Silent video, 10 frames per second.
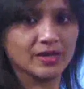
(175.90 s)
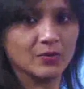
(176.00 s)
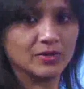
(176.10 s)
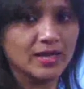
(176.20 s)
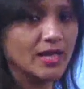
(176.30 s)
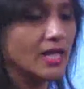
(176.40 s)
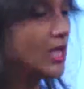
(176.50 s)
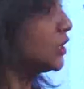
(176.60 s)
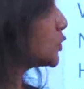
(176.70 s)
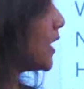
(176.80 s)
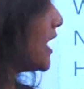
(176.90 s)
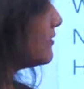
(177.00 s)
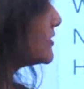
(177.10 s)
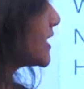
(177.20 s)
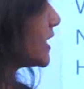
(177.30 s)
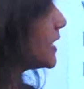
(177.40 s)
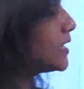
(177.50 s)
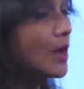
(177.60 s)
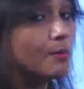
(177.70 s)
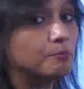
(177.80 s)
Okay. So, I have taken
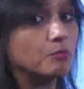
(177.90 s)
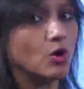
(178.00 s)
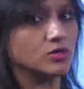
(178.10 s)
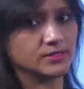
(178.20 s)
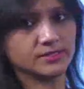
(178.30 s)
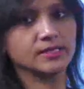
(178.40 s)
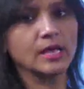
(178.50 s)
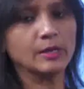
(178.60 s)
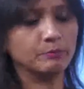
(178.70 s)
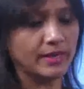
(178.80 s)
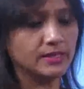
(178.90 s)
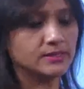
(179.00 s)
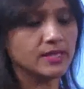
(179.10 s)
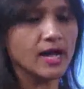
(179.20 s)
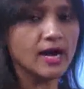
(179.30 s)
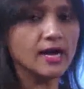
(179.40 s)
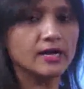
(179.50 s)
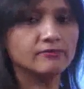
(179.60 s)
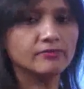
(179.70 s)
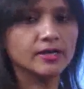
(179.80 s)
pauses means I
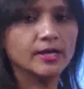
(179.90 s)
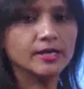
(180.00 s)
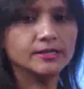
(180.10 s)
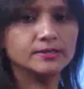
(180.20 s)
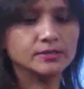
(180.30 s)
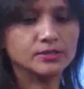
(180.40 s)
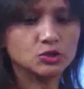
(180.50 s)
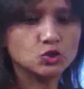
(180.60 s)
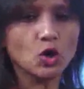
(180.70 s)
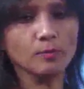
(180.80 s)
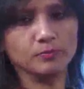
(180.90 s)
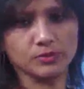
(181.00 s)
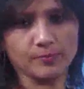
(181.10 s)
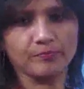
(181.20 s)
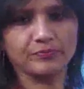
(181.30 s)
have stopped